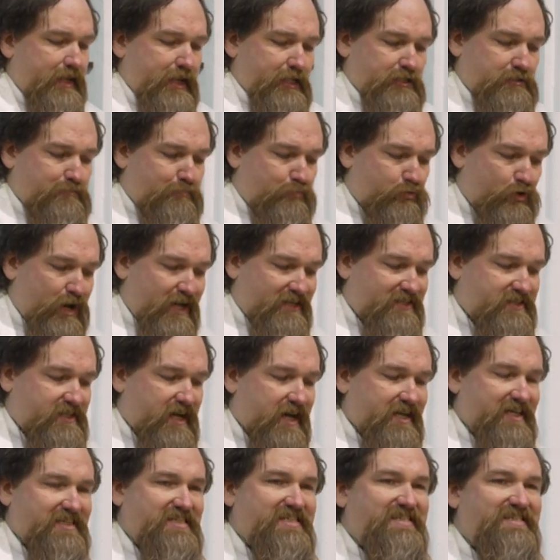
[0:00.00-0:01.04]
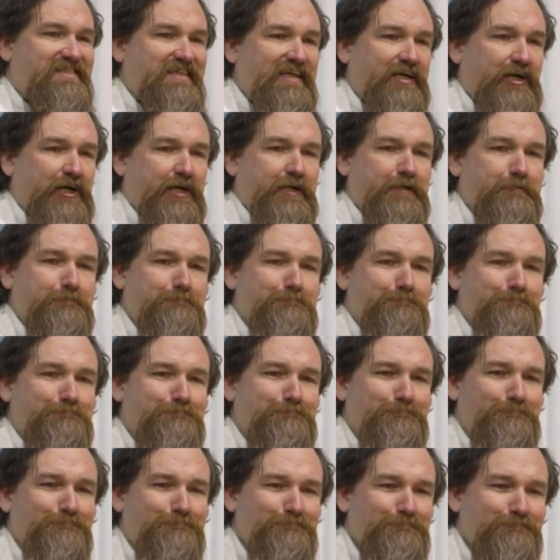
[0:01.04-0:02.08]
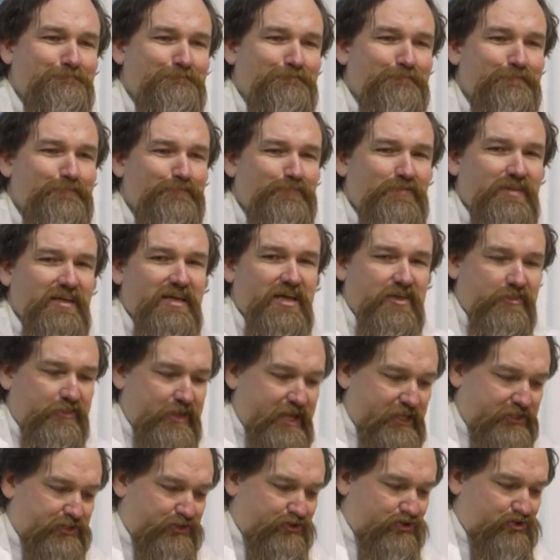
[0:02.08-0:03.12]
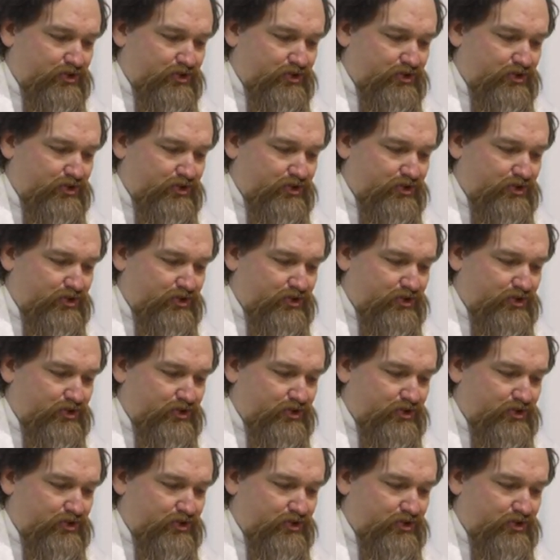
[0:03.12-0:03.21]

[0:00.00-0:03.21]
is pressed on a steer. This